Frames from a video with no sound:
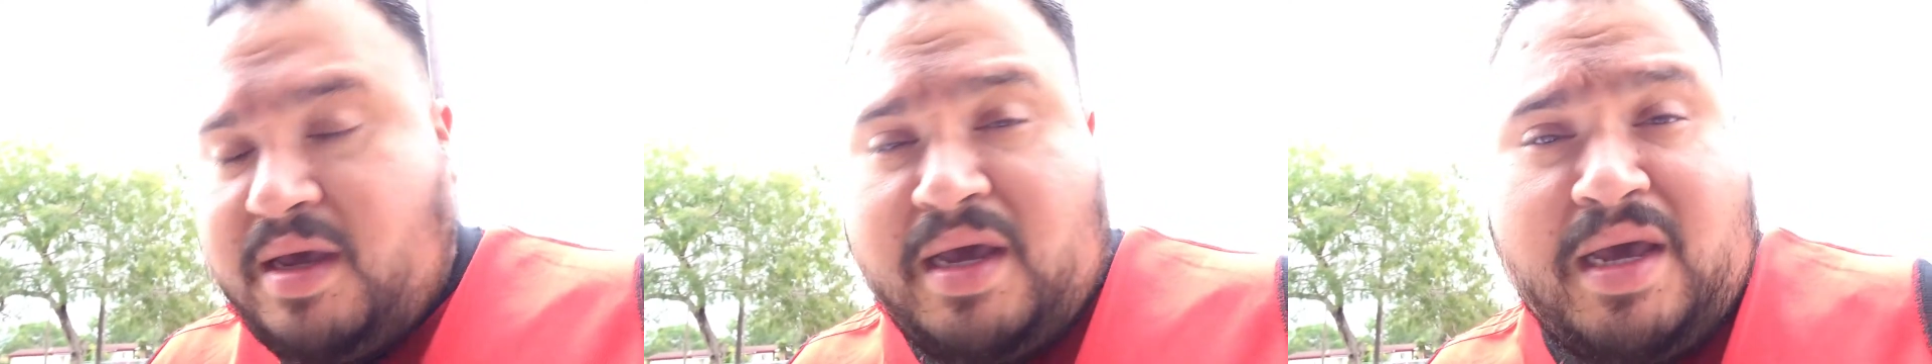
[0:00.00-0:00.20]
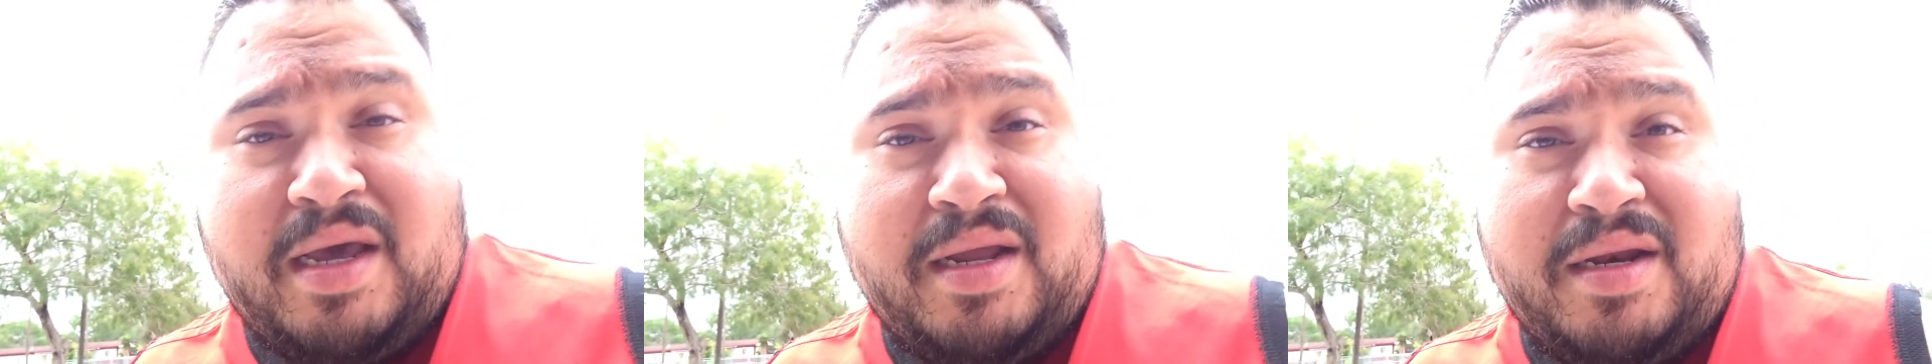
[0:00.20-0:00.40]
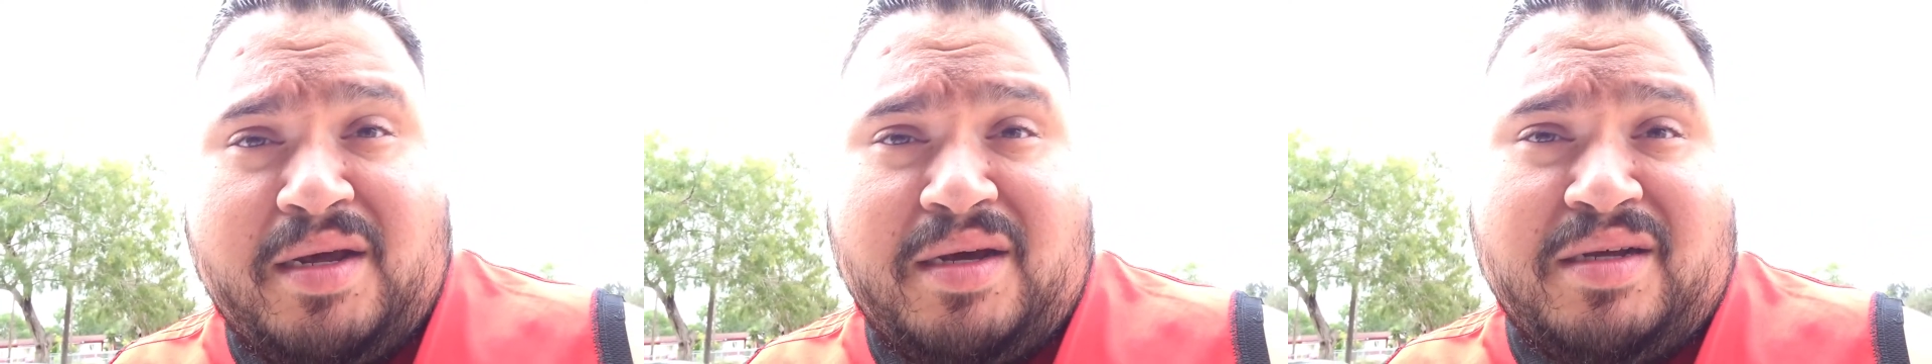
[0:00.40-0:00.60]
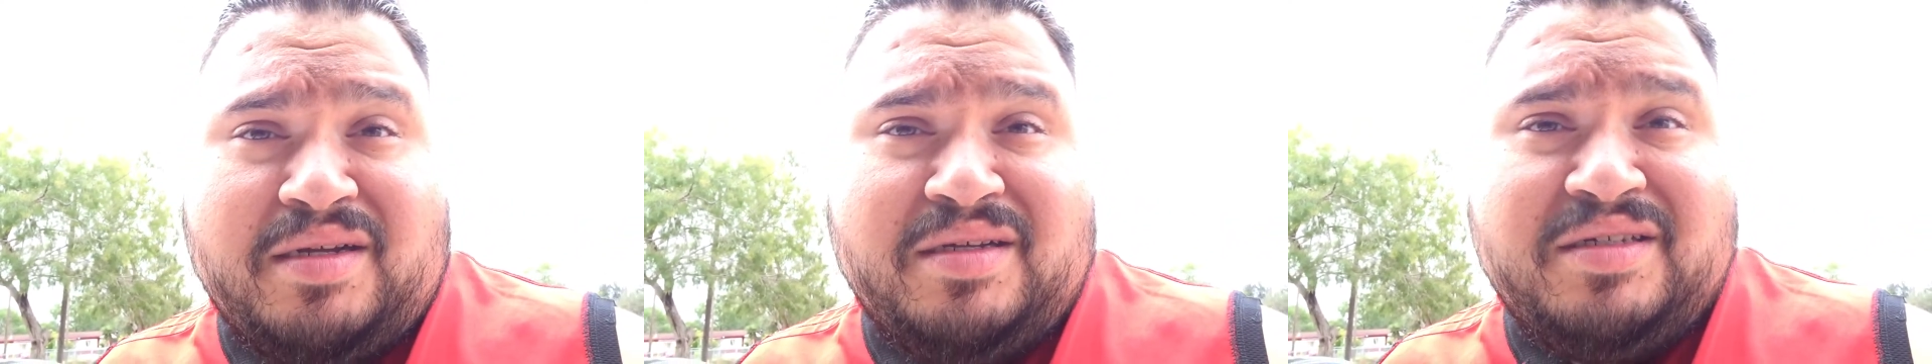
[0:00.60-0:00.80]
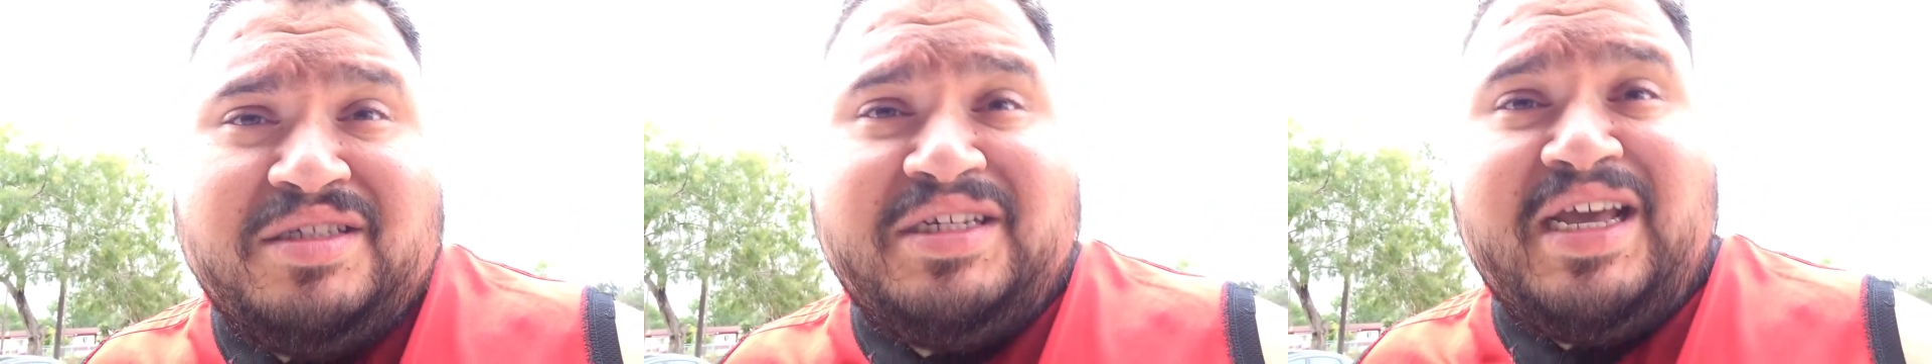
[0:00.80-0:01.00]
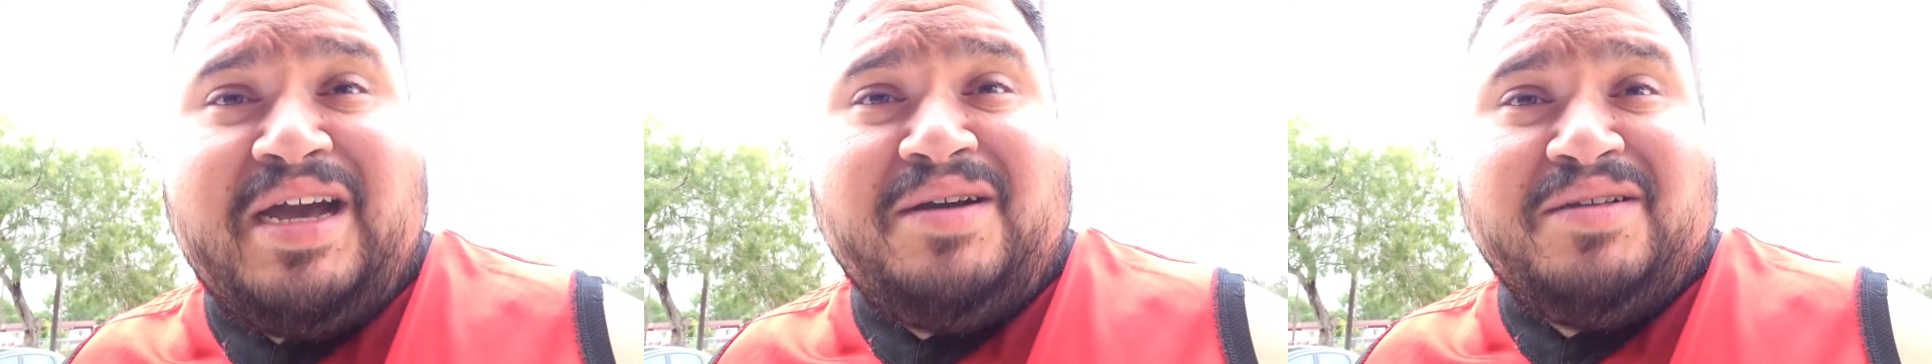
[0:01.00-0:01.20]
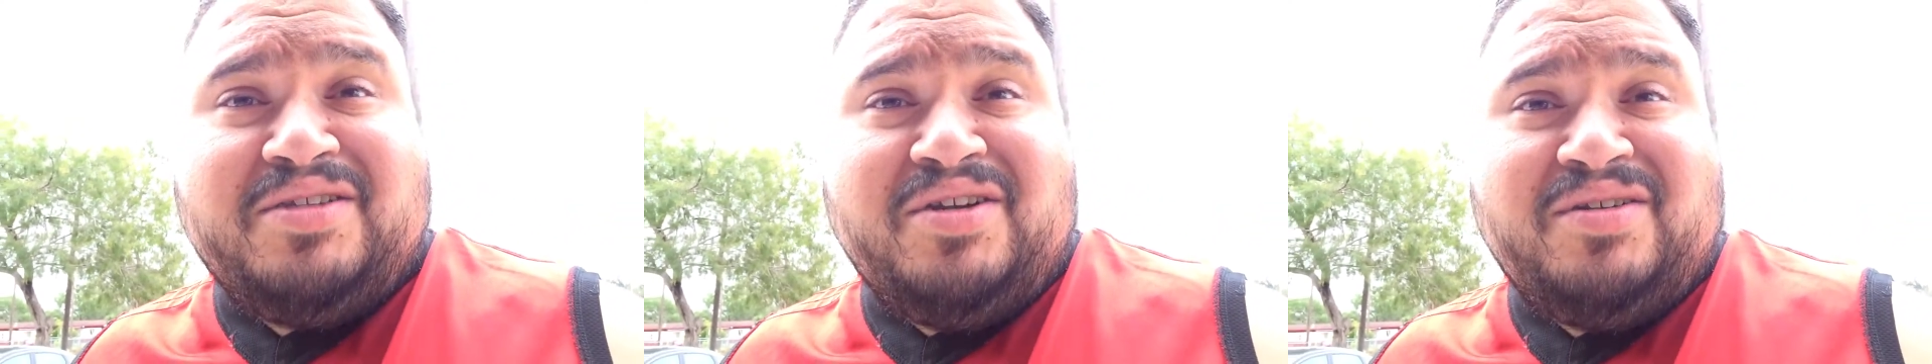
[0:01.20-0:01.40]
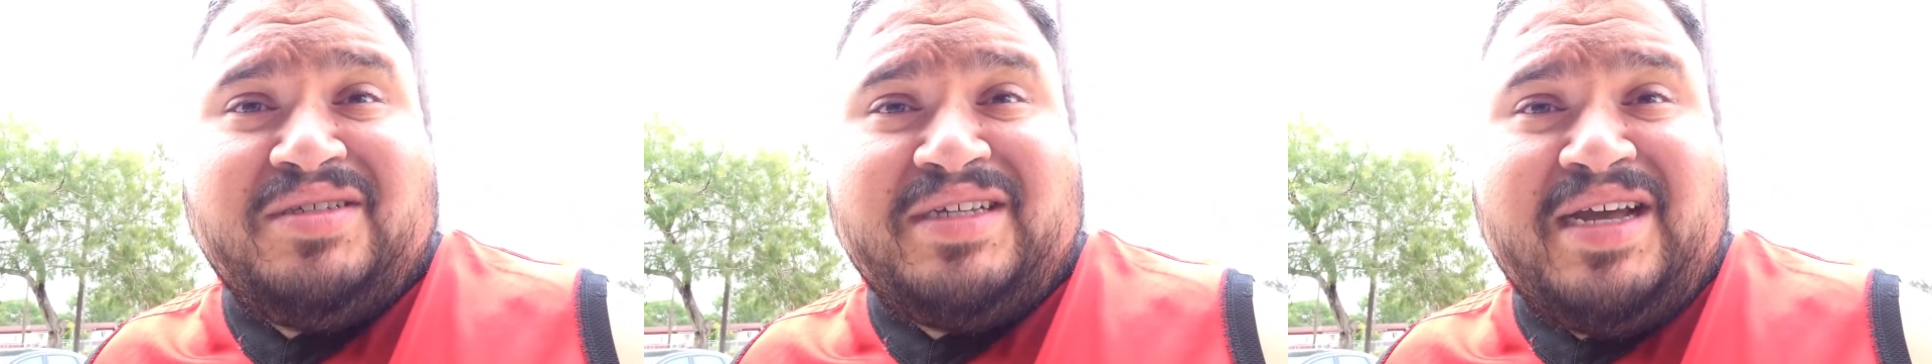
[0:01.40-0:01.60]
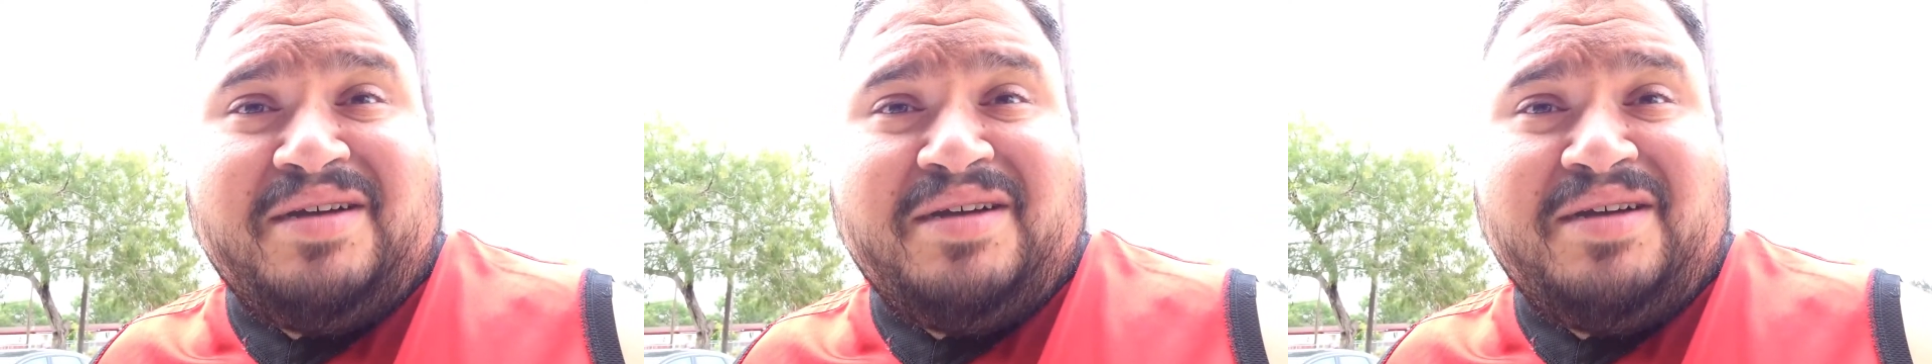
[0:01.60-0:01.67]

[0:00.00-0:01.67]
and see how it turns